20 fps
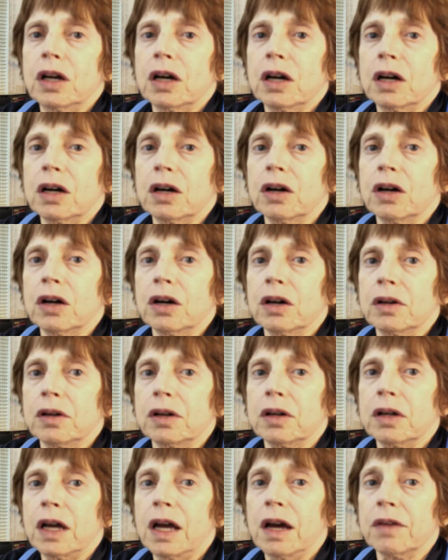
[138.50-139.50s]

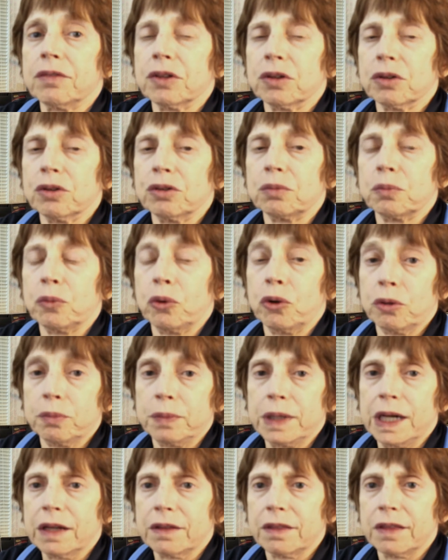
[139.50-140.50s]
I have to learn more
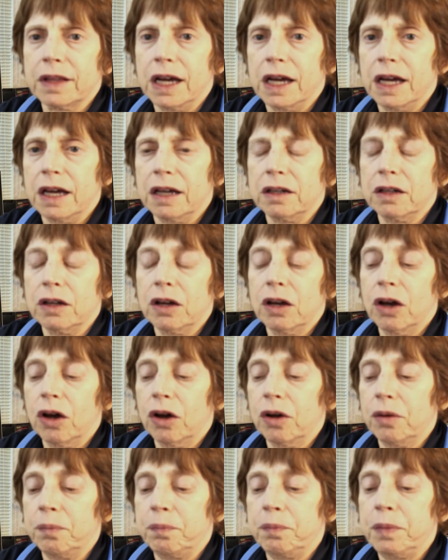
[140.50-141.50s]
about that.
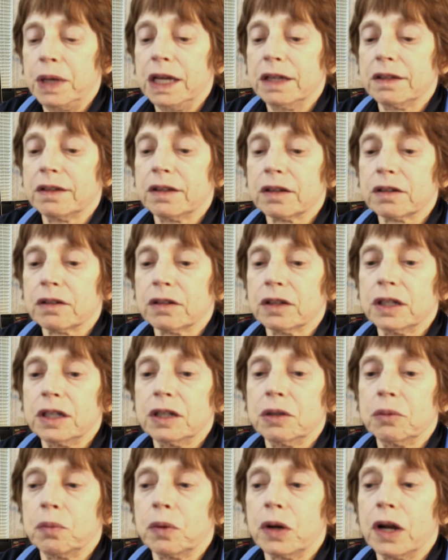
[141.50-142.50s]

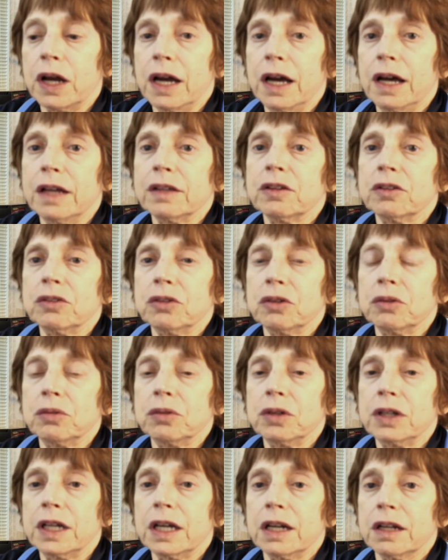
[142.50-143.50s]
Basically, what I had to
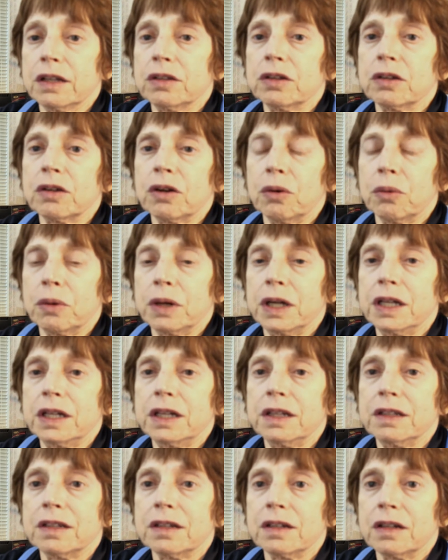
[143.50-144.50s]
do to go in
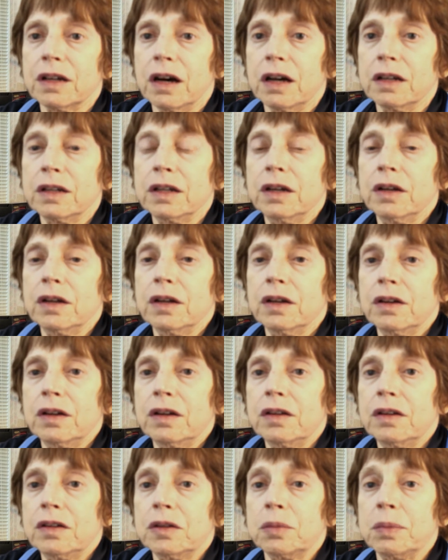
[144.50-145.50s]
and to
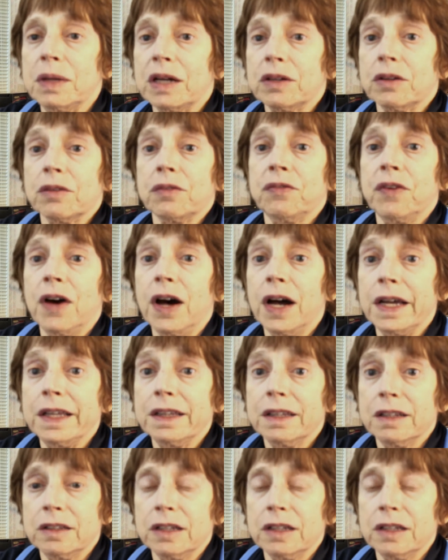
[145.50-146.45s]
be able to find the